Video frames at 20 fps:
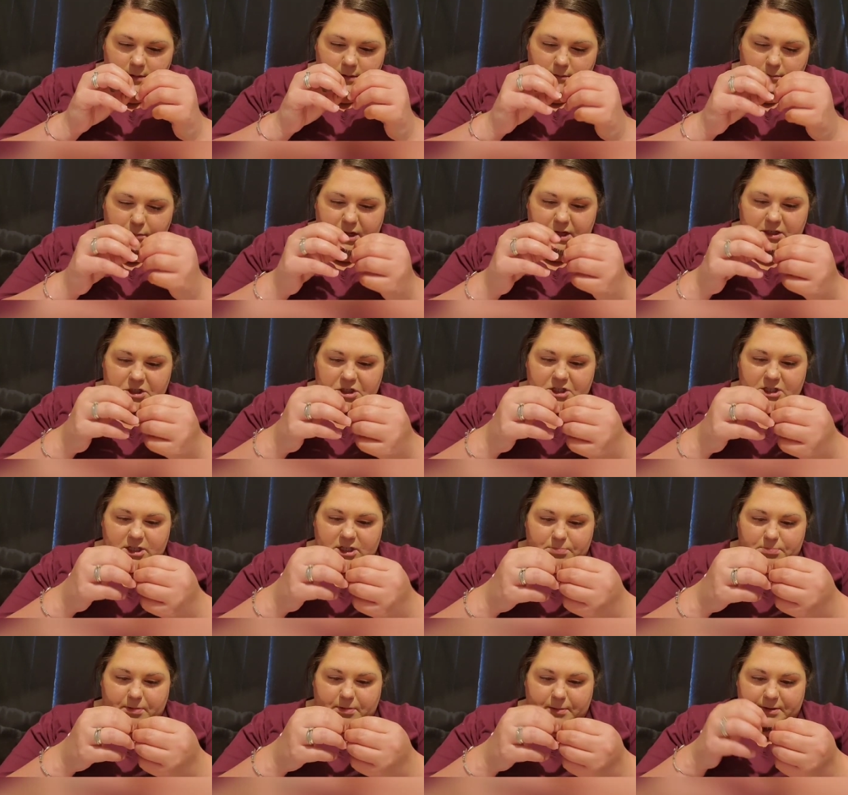Pinch
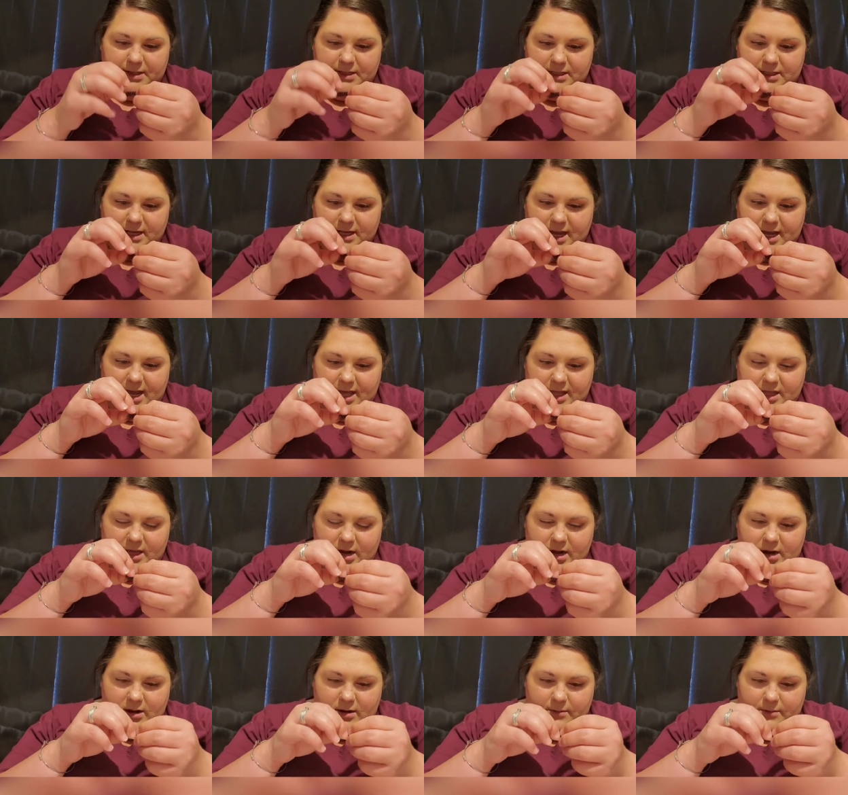these puppies
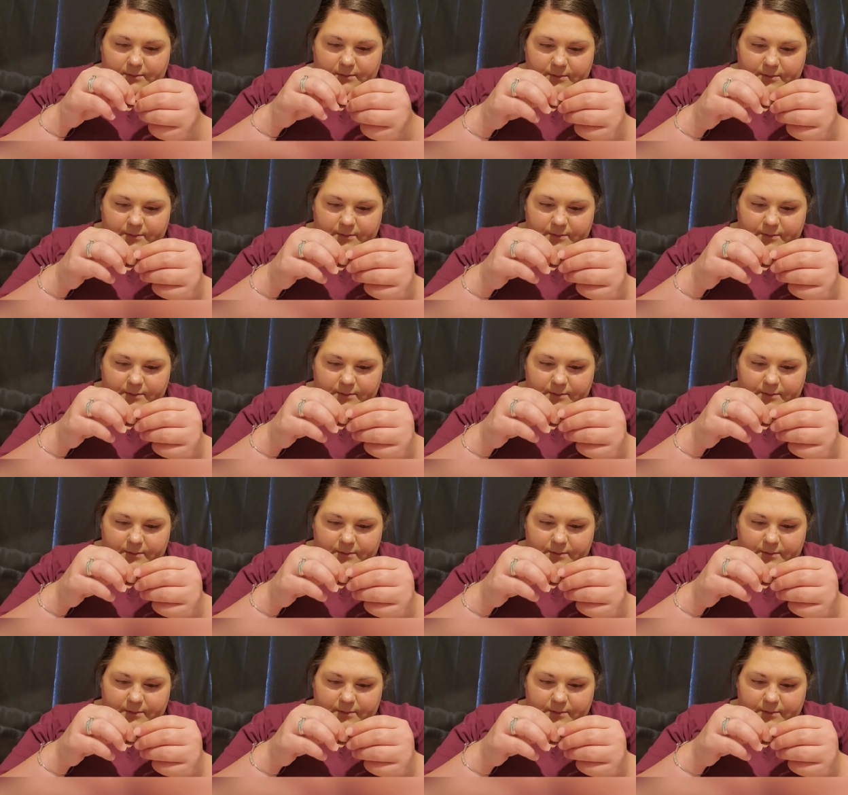together.